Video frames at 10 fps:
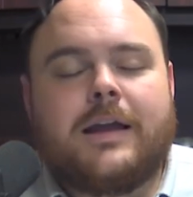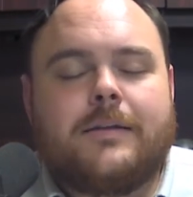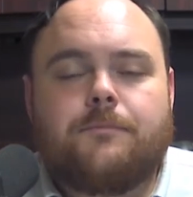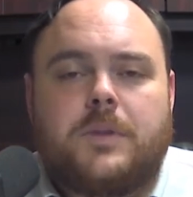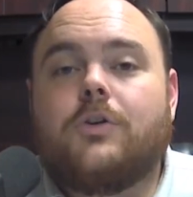
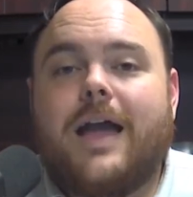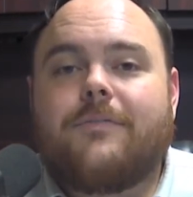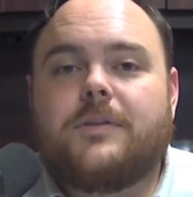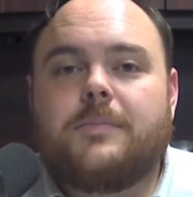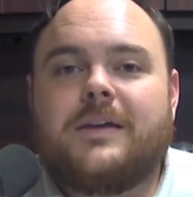And you
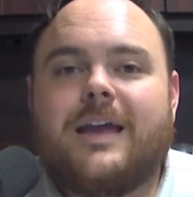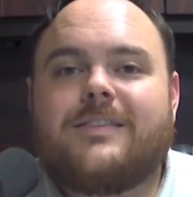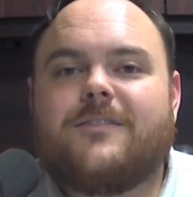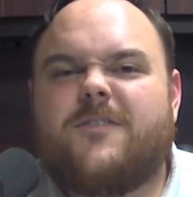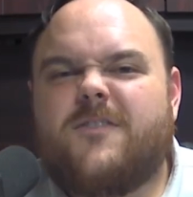have to be
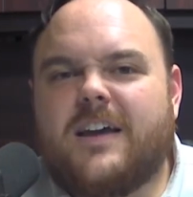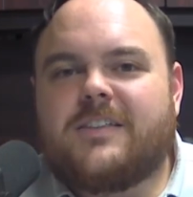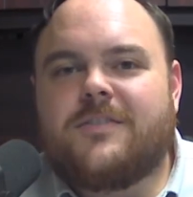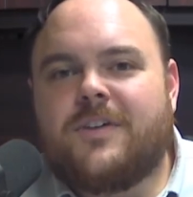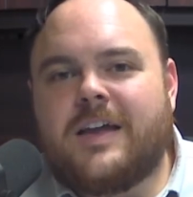as effective